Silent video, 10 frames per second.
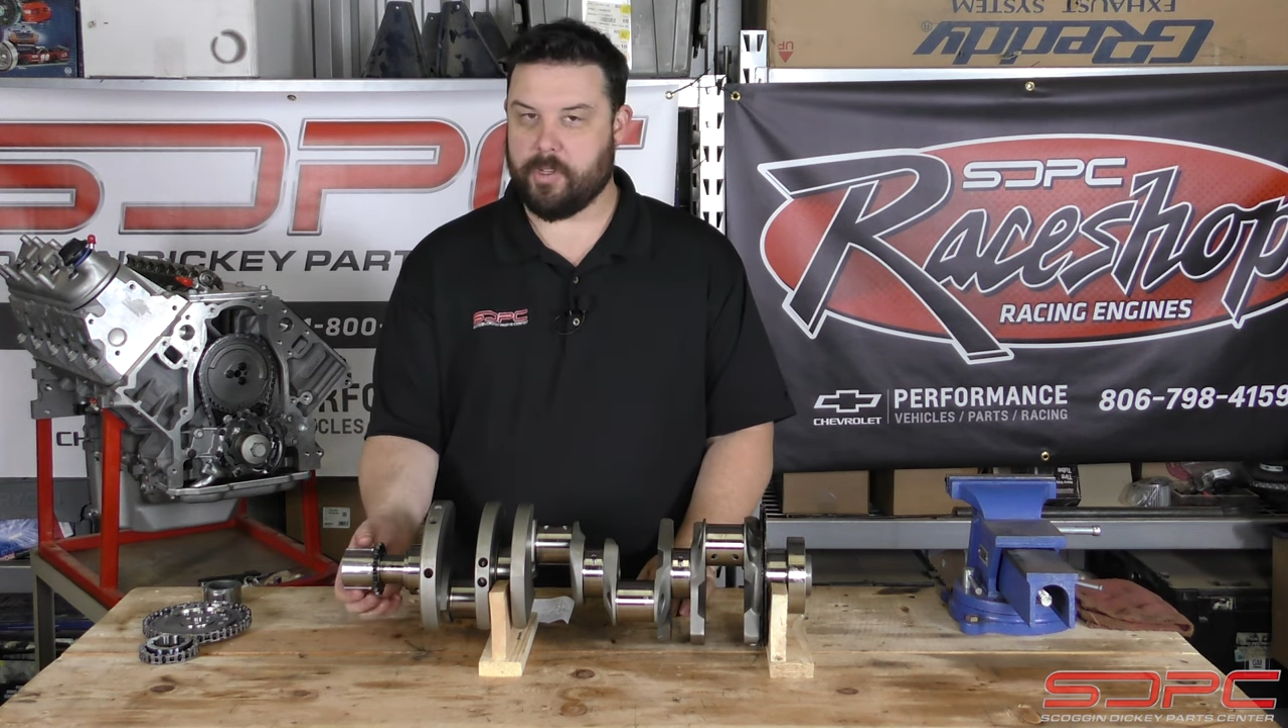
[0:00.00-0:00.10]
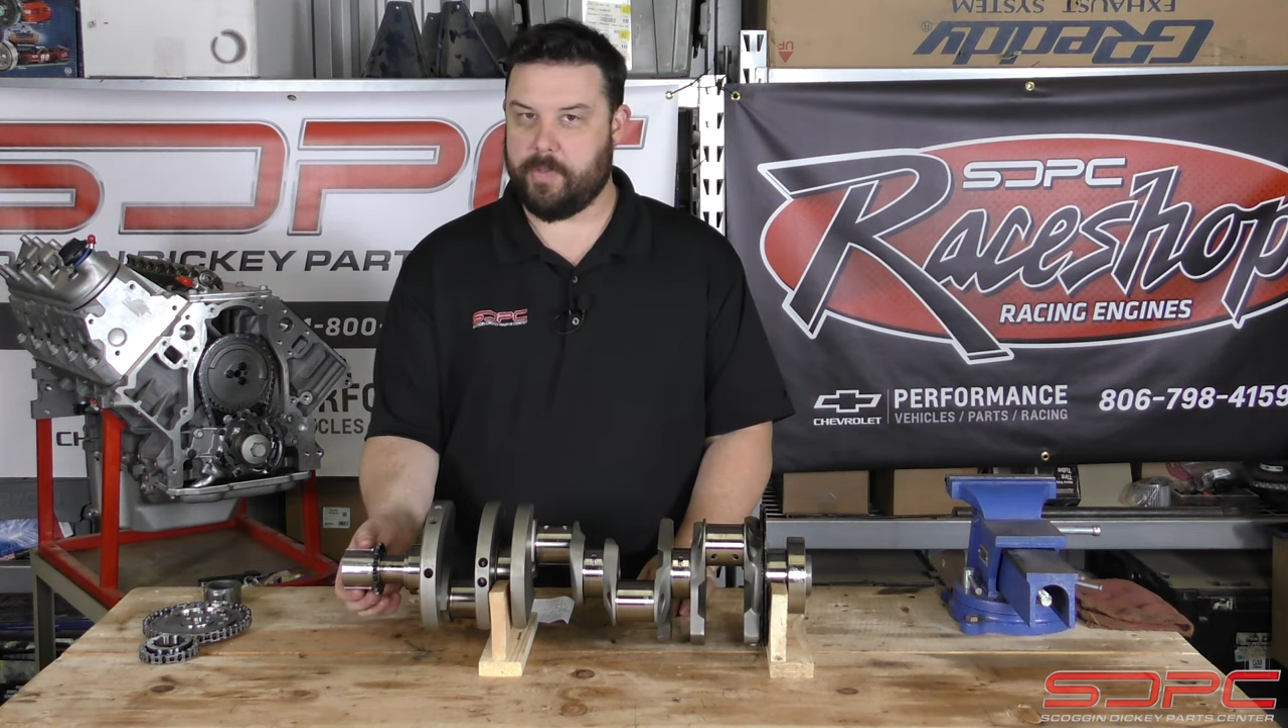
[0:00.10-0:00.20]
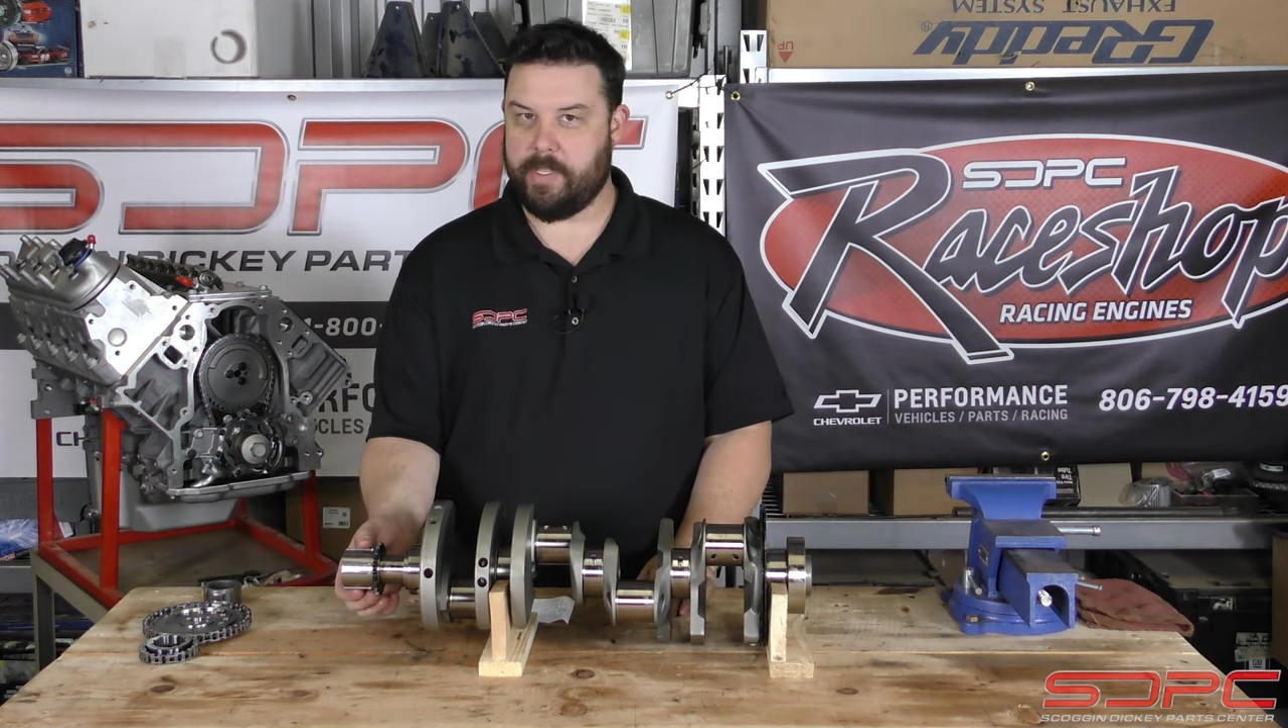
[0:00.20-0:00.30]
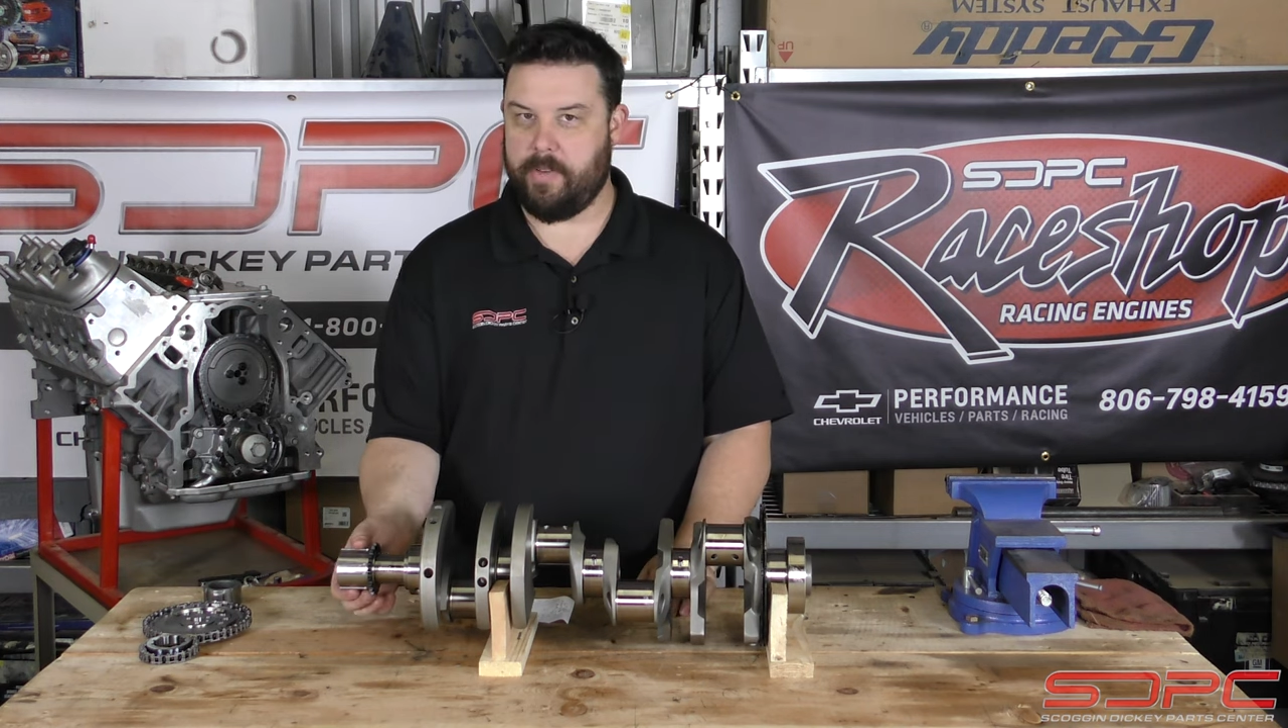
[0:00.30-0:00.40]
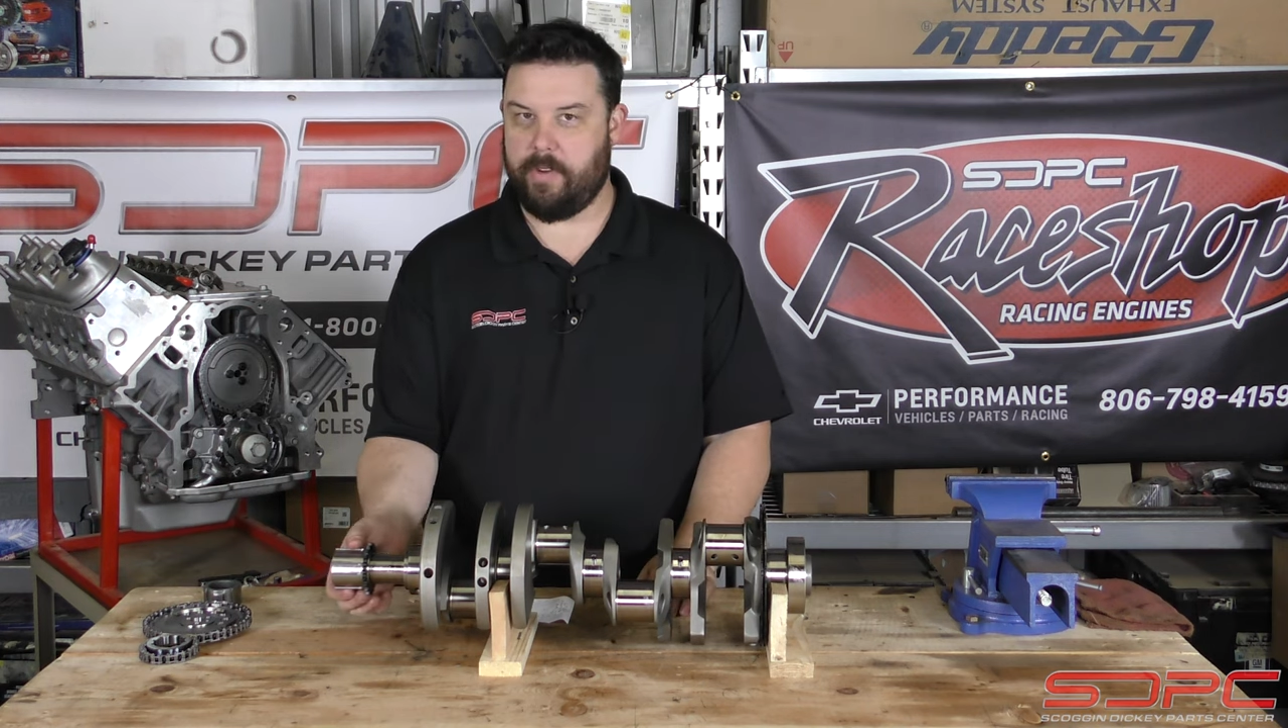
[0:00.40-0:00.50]

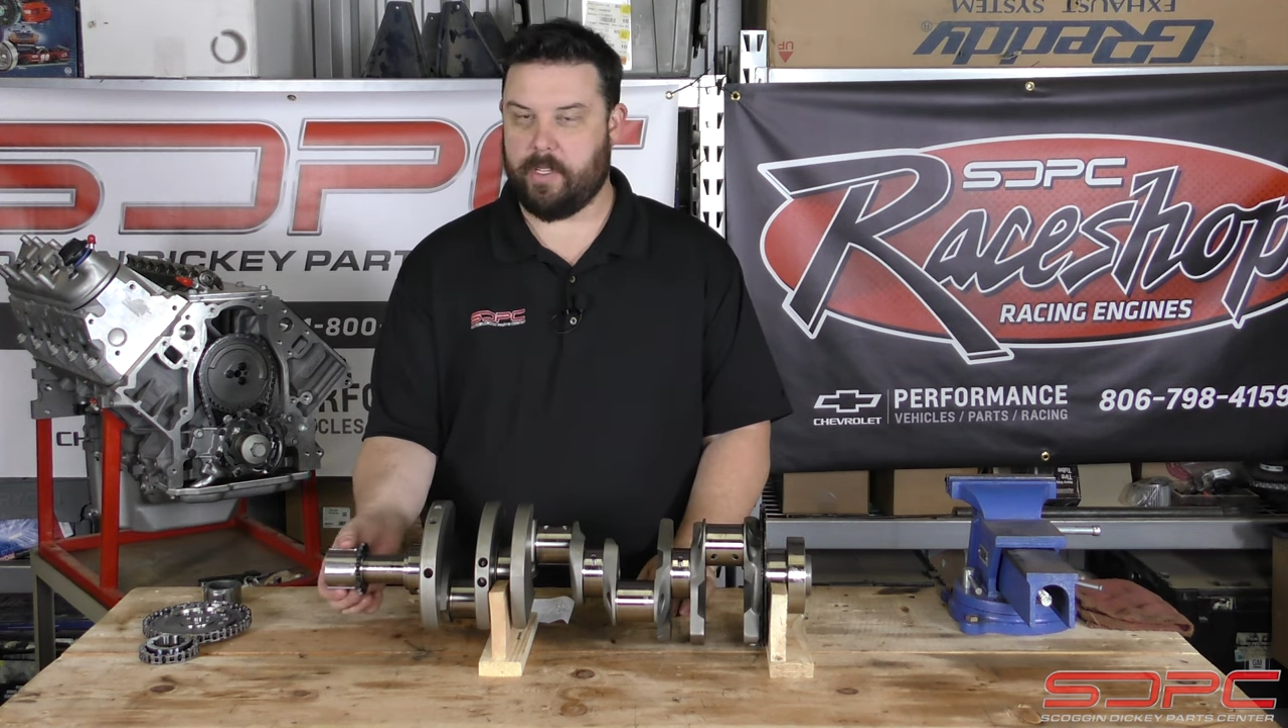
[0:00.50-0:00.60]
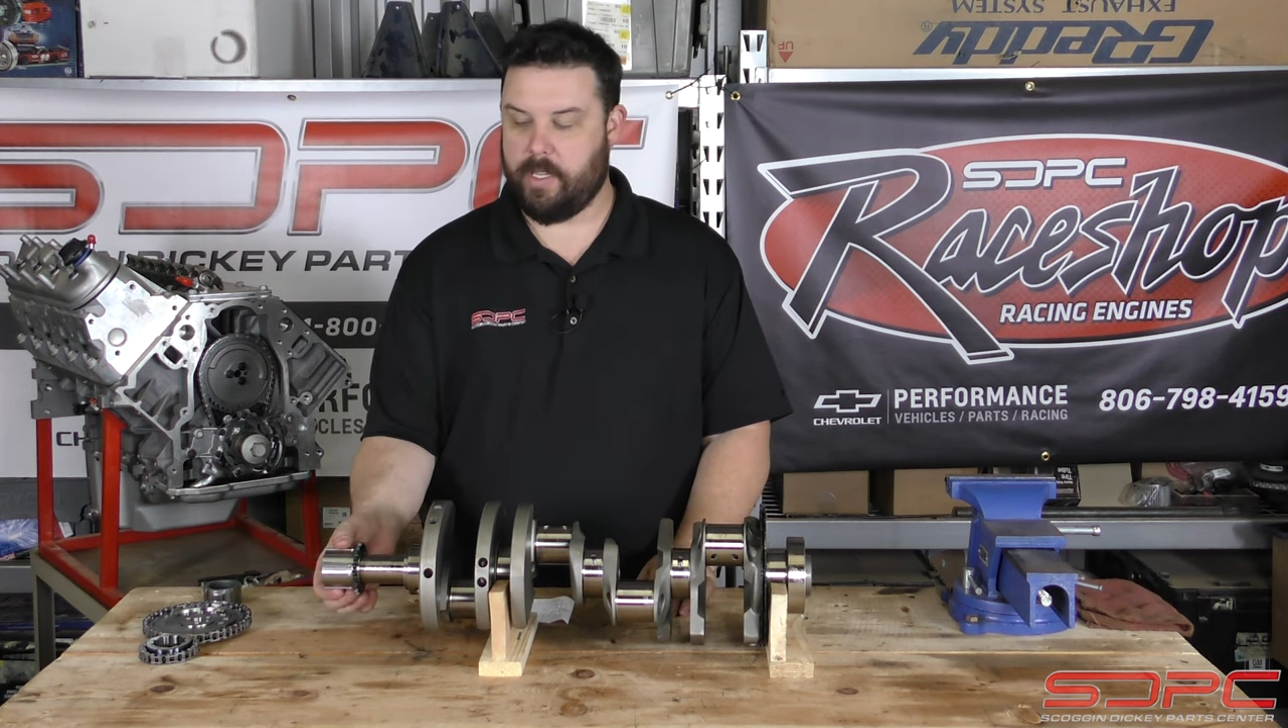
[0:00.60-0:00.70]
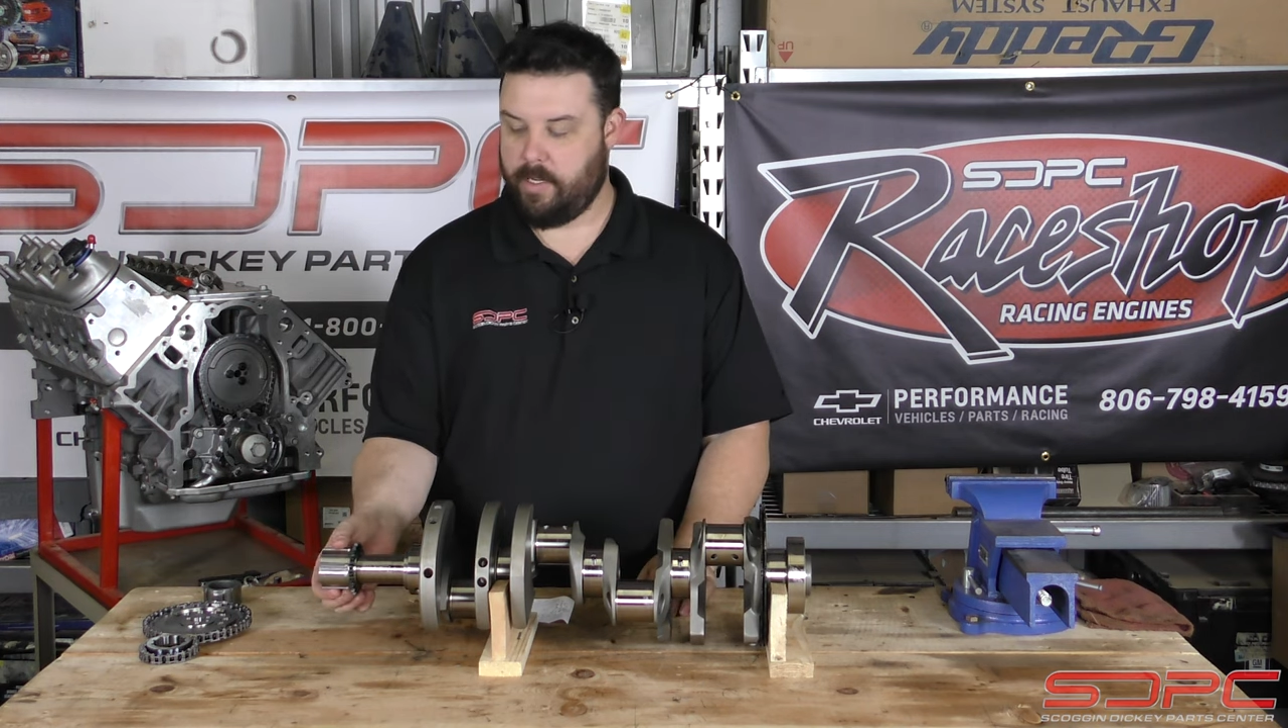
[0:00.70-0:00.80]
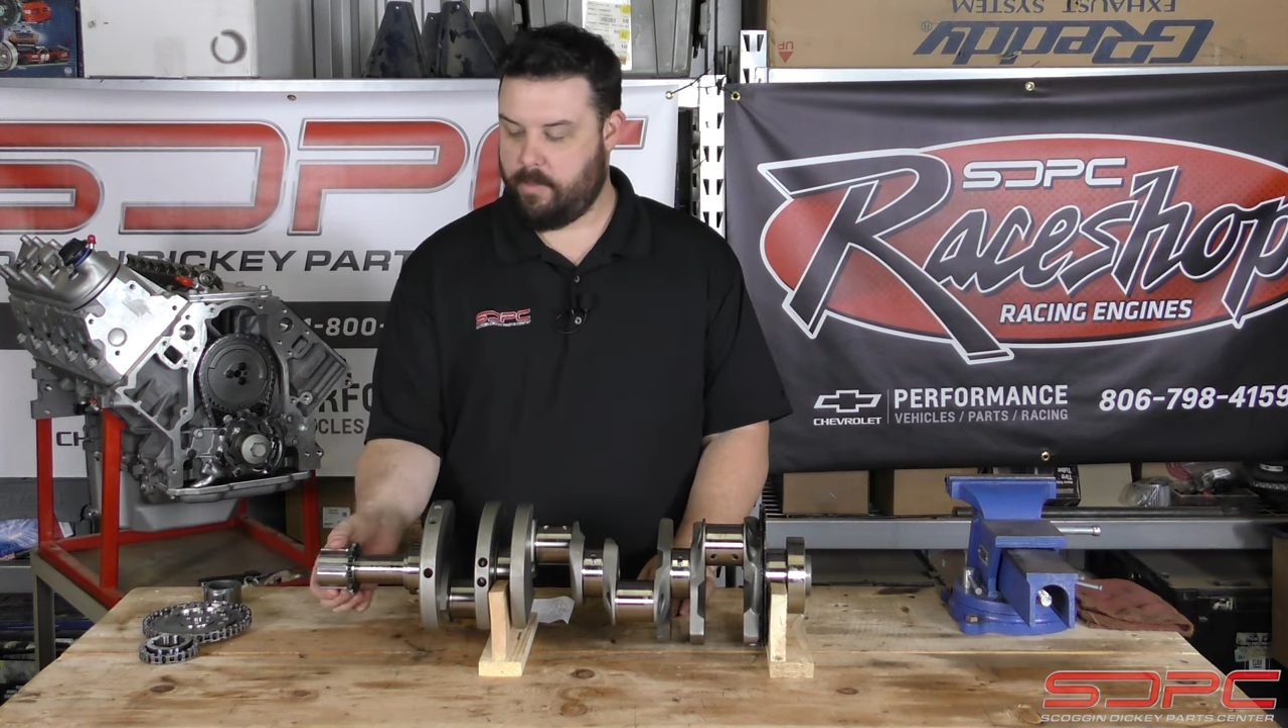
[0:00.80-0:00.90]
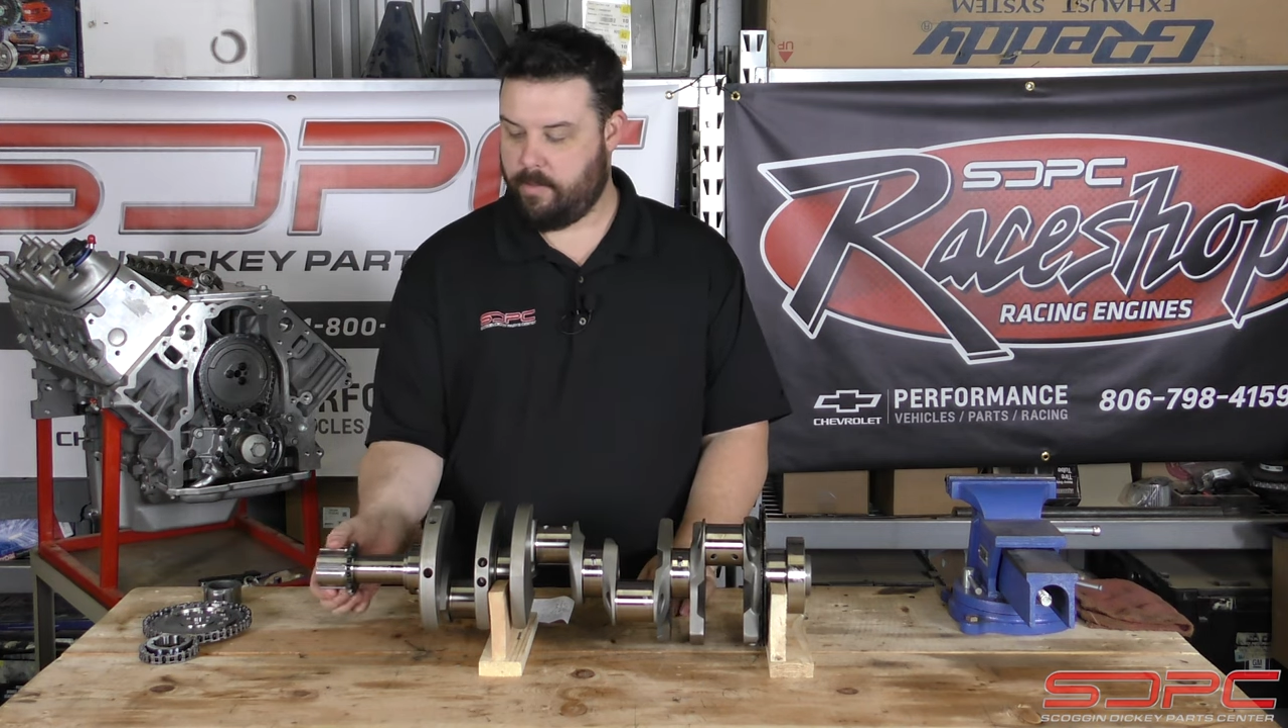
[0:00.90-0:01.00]

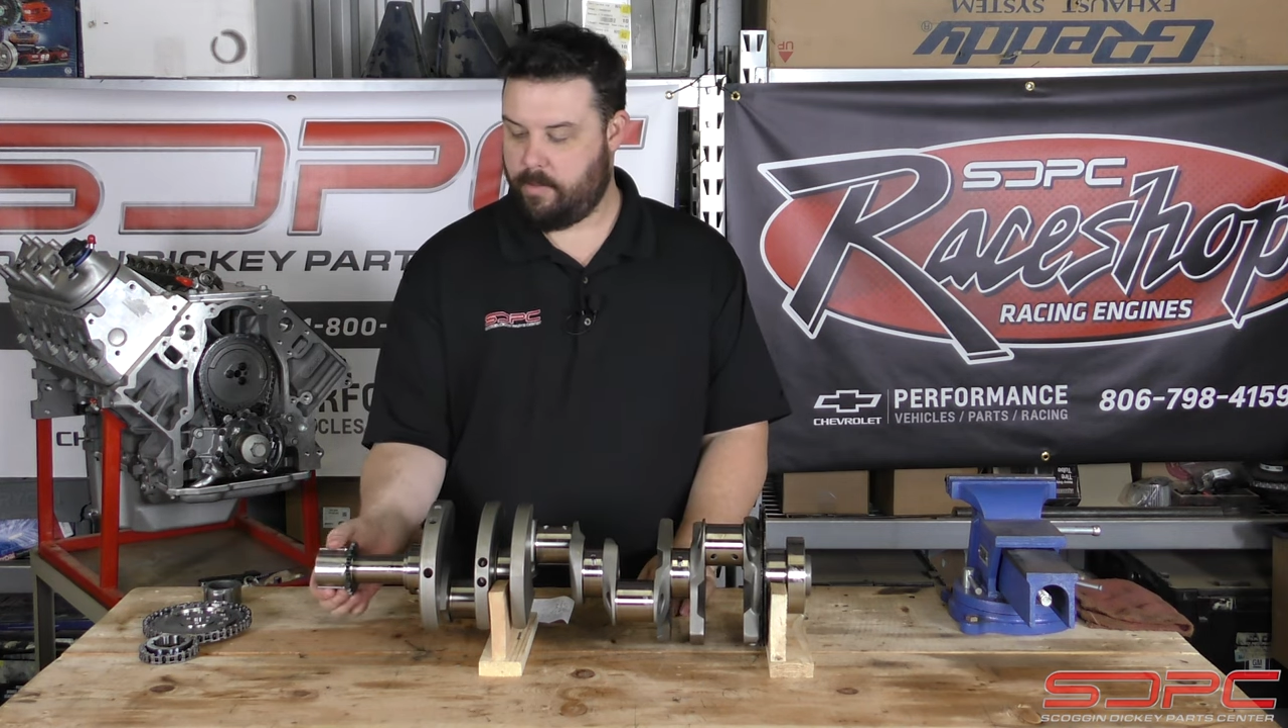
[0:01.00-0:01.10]
specifically,